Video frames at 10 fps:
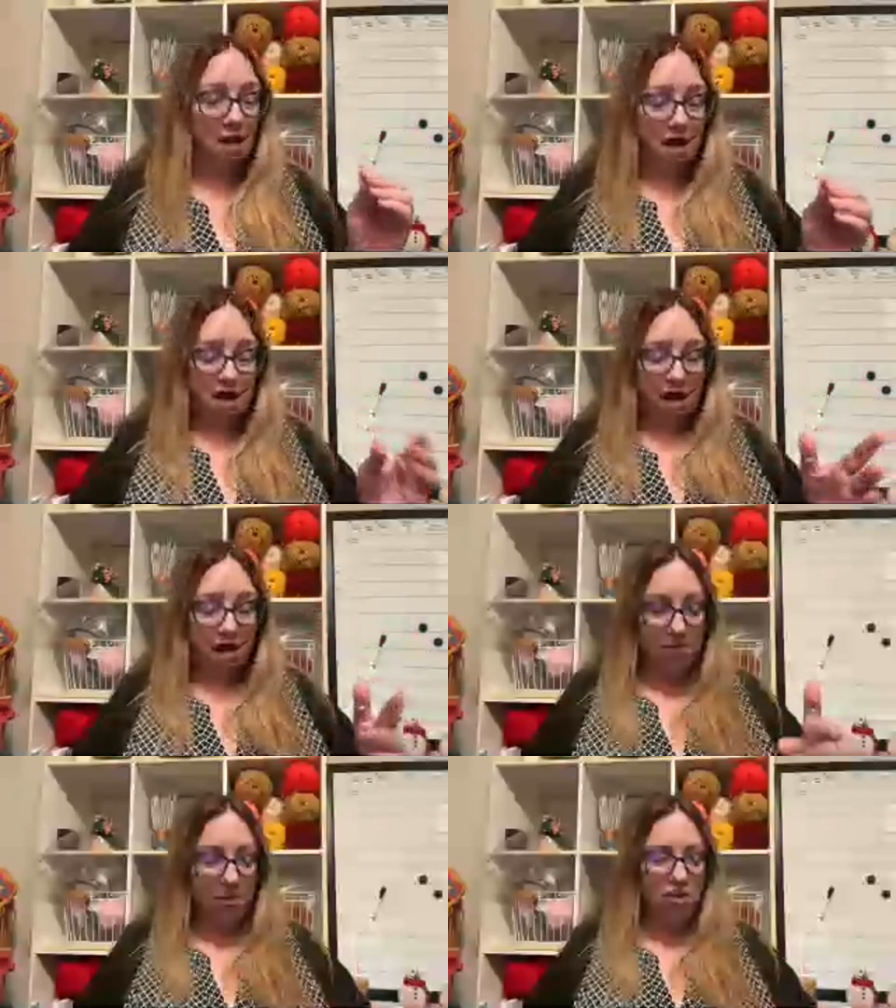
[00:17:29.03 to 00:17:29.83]
I
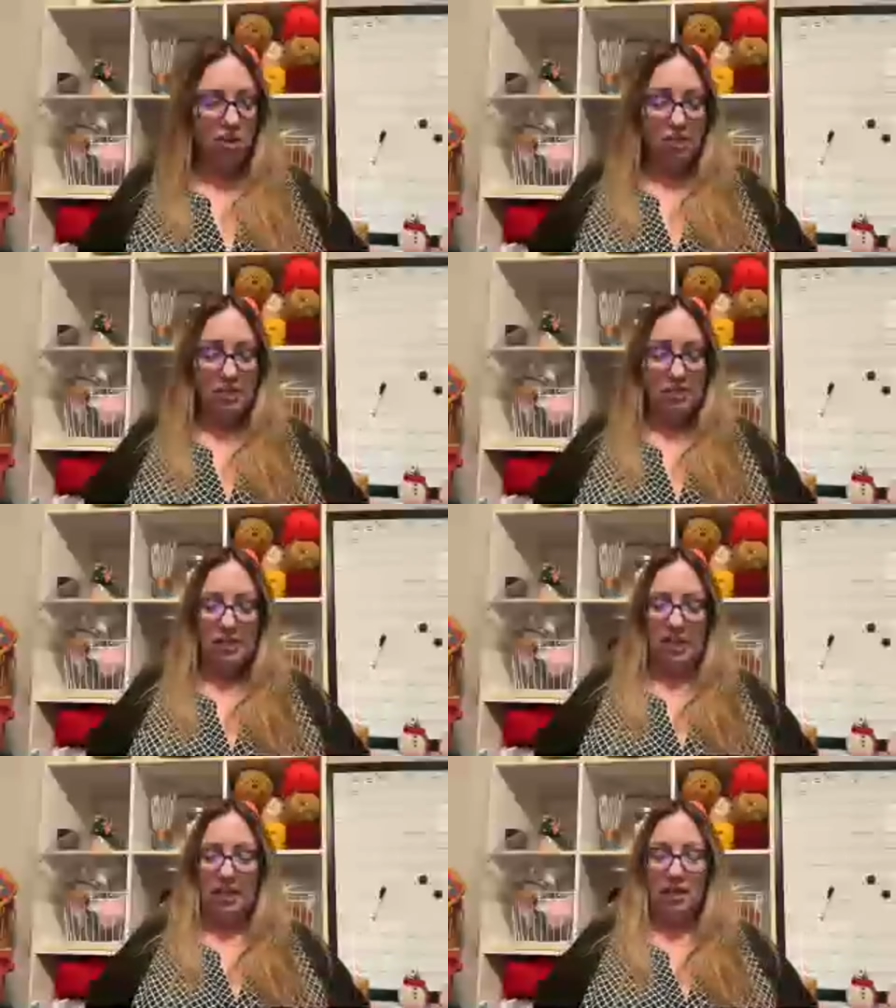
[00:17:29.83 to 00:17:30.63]
was just
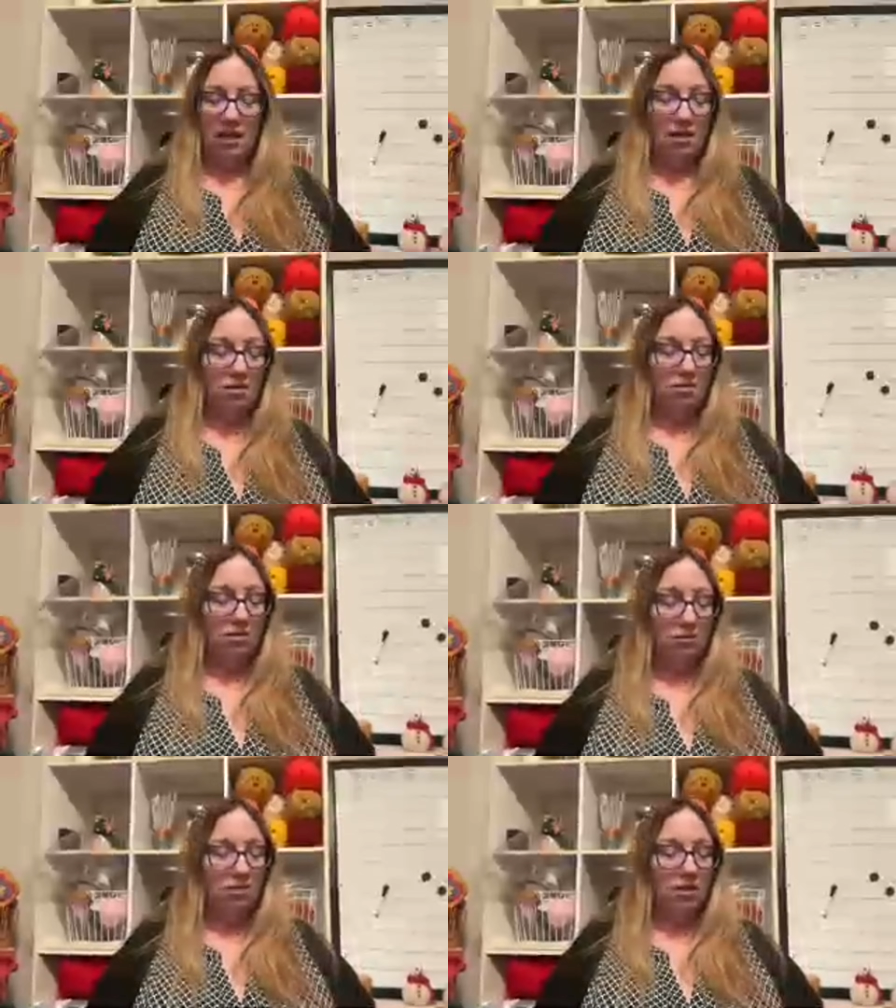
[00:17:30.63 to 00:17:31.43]
like,
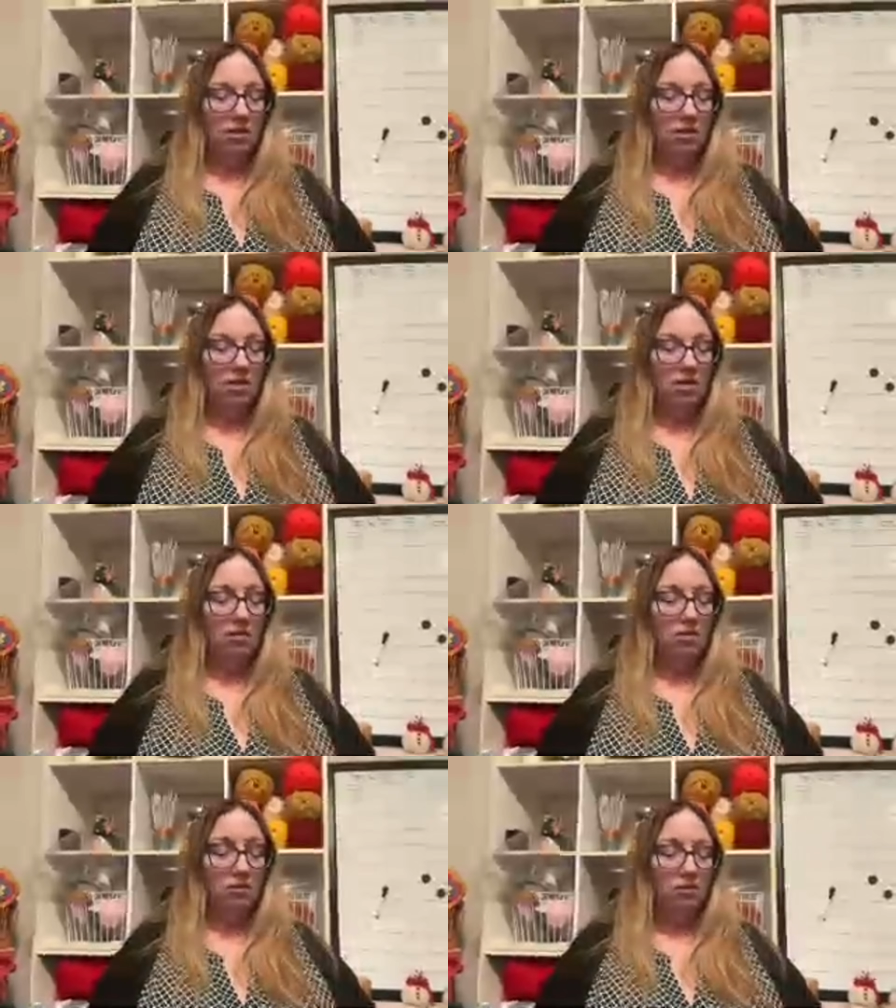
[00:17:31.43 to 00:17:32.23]
oh,
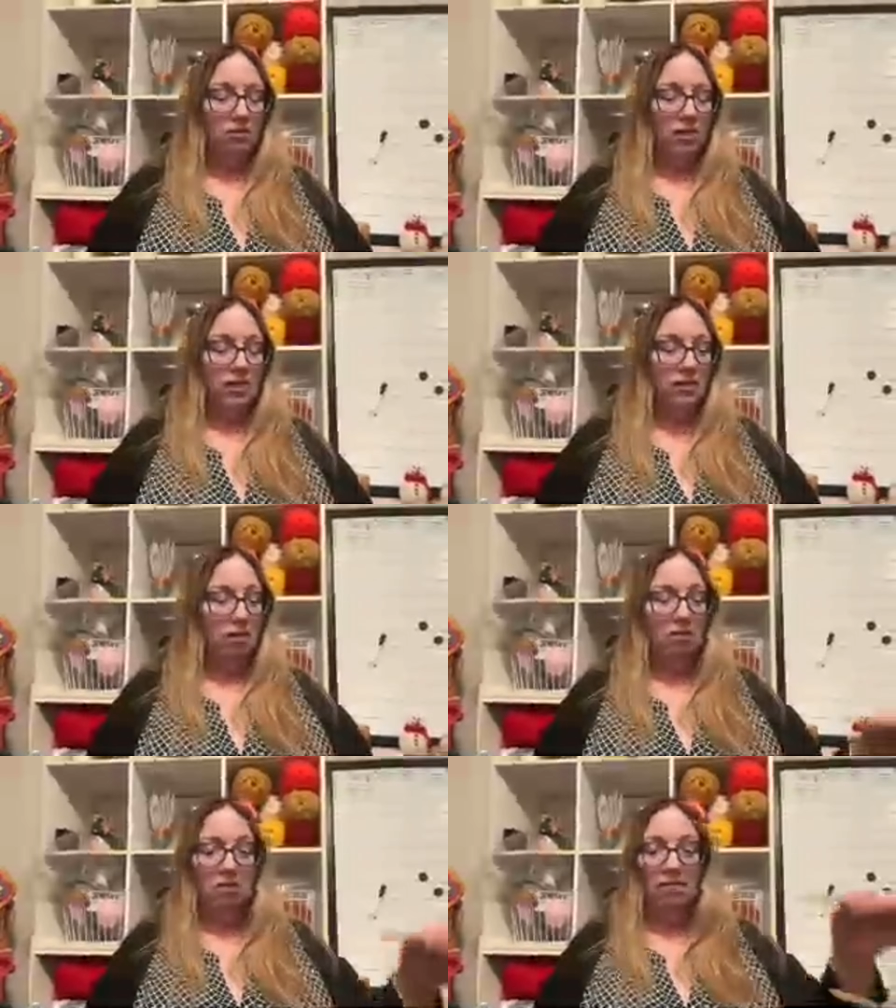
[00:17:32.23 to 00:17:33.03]
what is there?
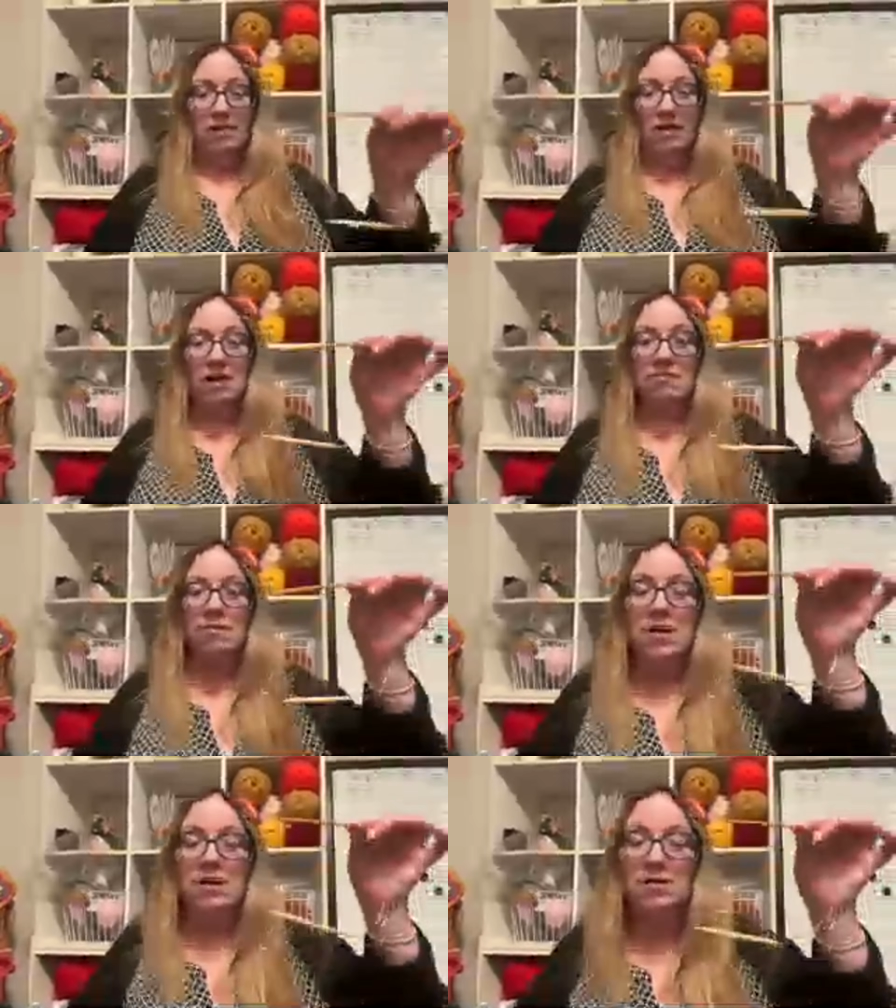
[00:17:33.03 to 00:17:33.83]
Like I have a
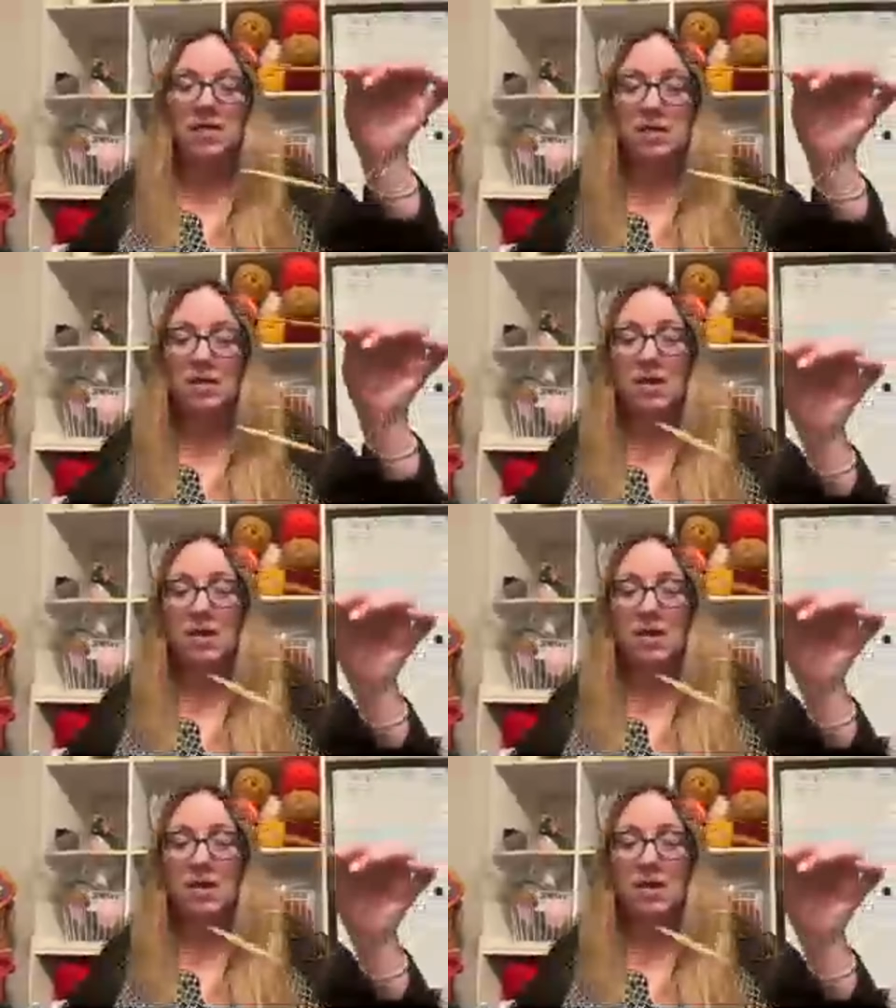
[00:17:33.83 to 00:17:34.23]
random needle.